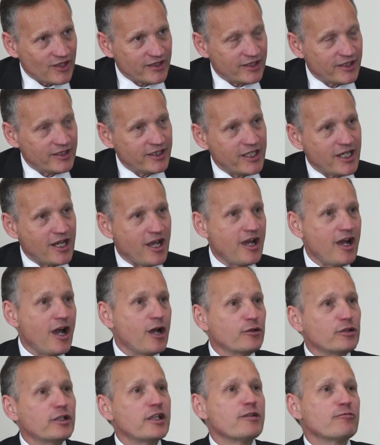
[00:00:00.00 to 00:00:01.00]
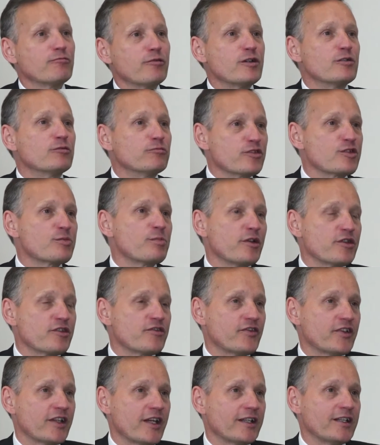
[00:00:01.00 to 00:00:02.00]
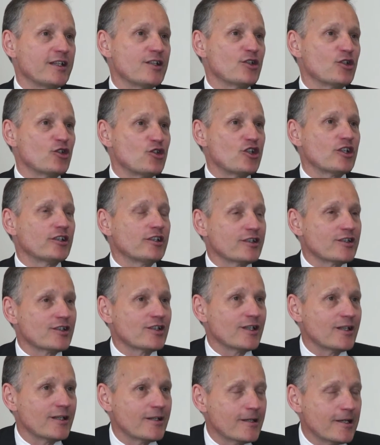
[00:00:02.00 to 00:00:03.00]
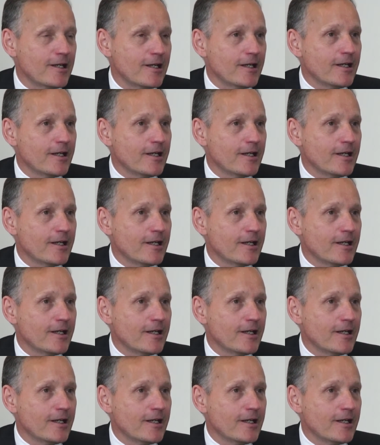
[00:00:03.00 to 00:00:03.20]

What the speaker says: and that the only real response for that is agility,